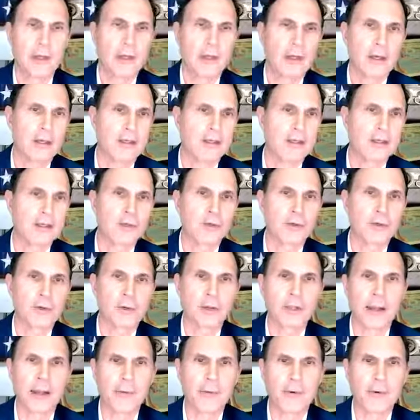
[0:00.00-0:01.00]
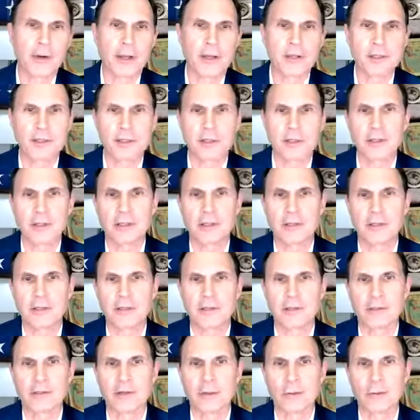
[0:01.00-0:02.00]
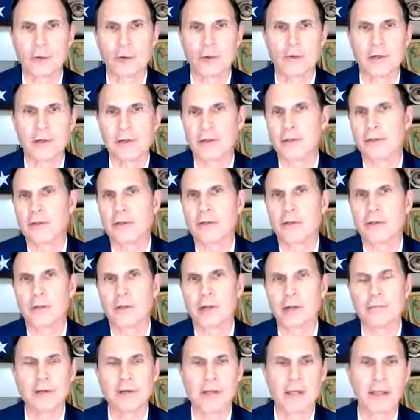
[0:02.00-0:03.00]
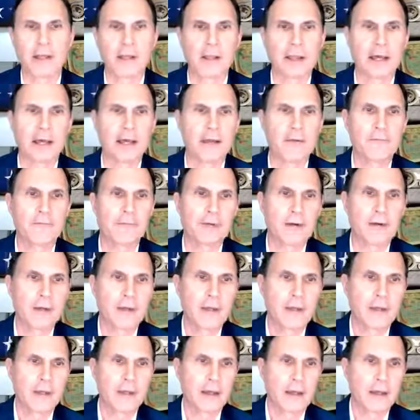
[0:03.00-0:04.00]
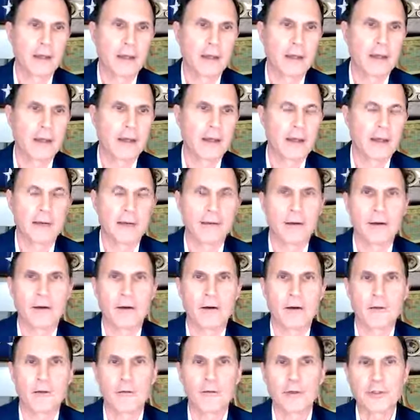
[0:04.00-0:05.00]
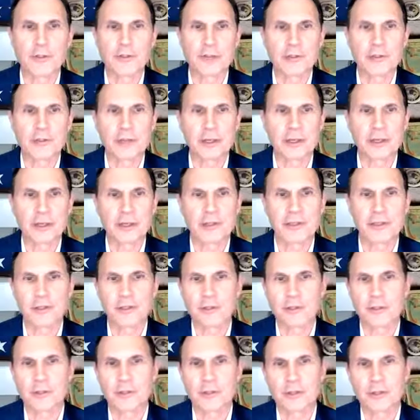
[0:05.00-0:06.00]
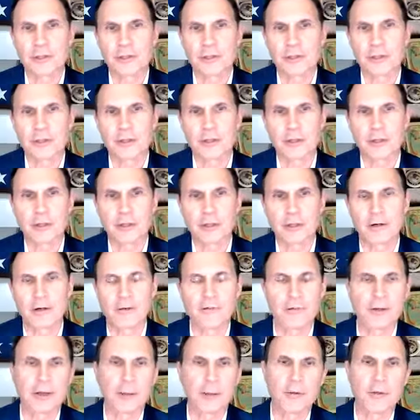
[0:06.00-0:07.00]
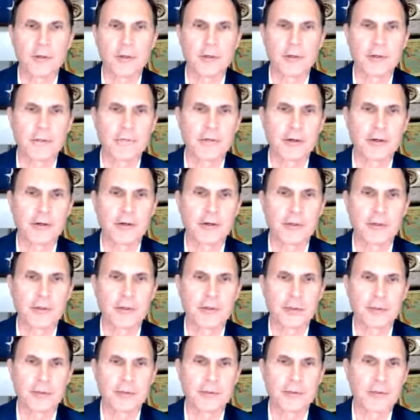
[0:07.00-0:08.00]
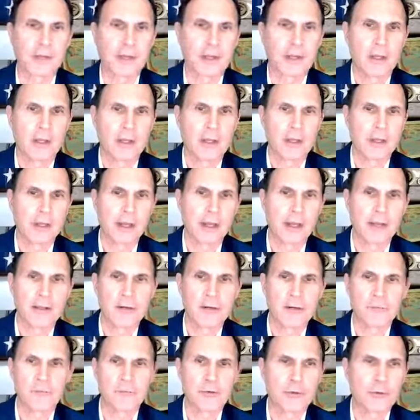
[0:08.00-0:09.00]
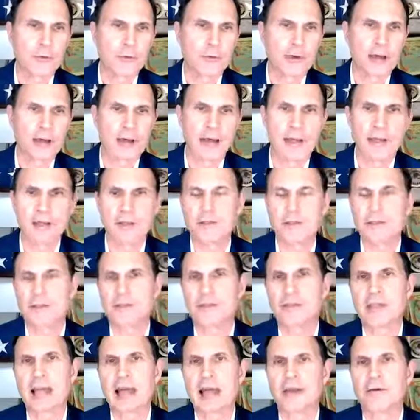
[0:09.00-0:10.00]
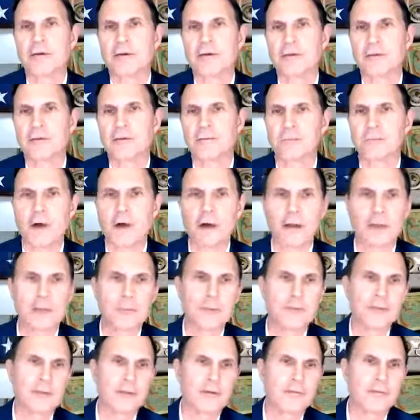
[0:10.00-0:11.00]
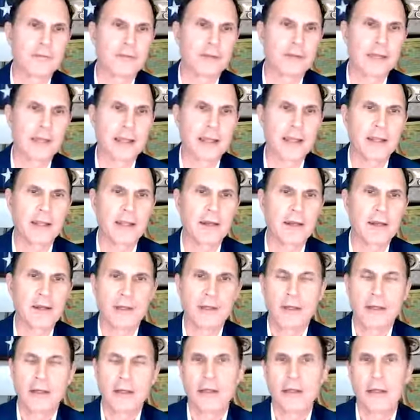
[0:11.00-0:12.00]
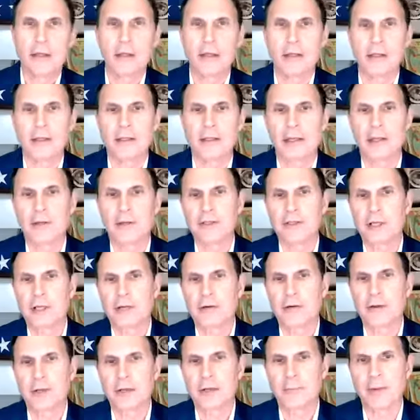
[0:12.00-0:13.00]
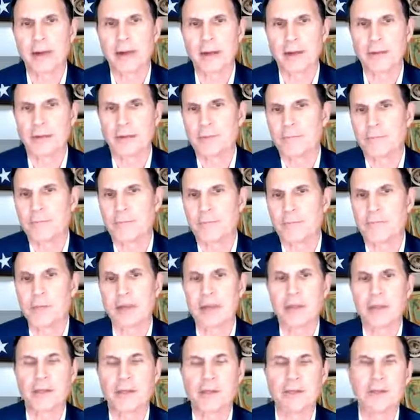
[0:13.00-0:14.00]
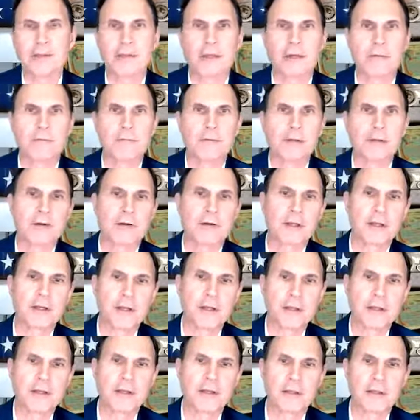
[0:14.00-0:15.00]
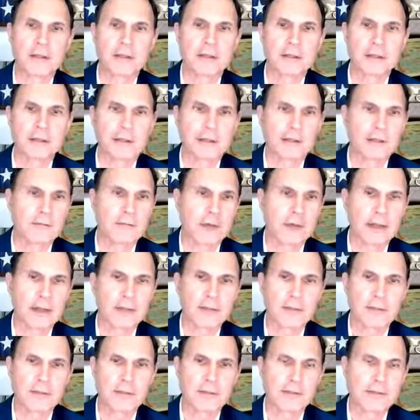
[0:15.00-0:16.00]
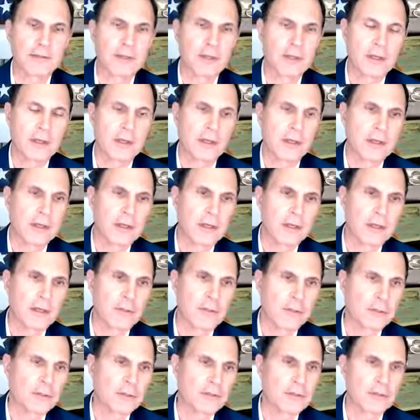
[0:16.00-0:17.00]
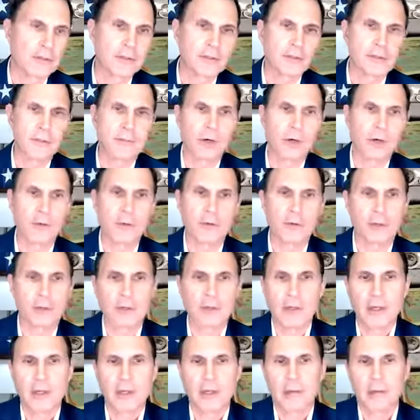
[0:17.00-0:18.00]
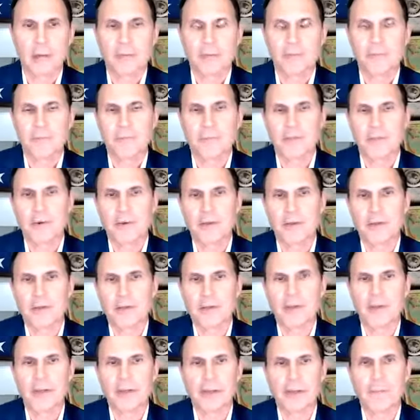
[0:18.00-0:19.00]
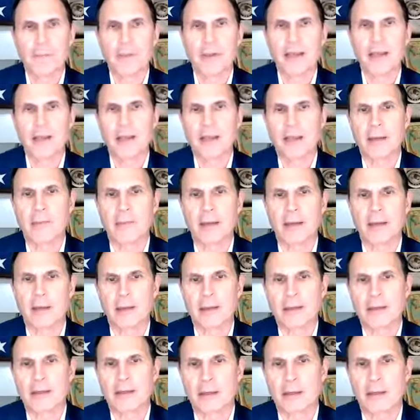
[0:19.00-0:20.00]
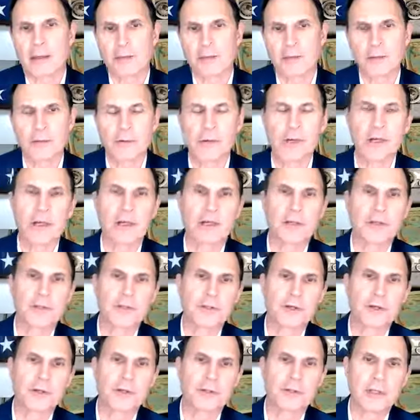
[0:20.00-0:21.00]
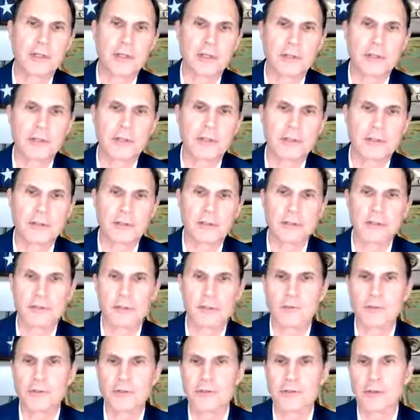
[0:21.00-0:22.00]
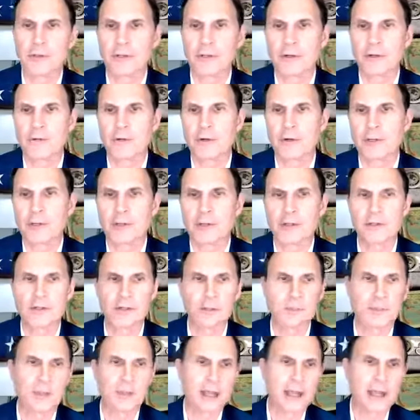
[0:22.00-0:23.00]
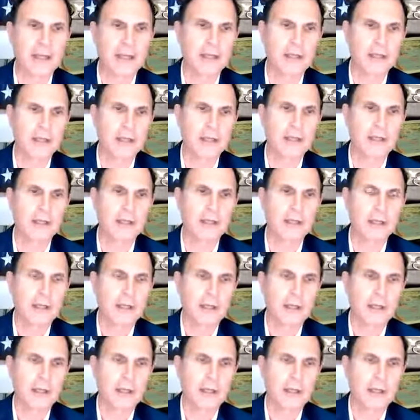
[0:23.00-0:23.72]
Uh, digital collaboration is uh, woven into everyday life. Uh, artificial intelligence, machine learning, they're available at your fingertips and they're fueled by just staggering volumes of data uh, that are generated by billions of interconnected uh, devices. Uh, most of those are mobile. But when you look at the pandemic, it has created uncertainties in service delivery, supply chain,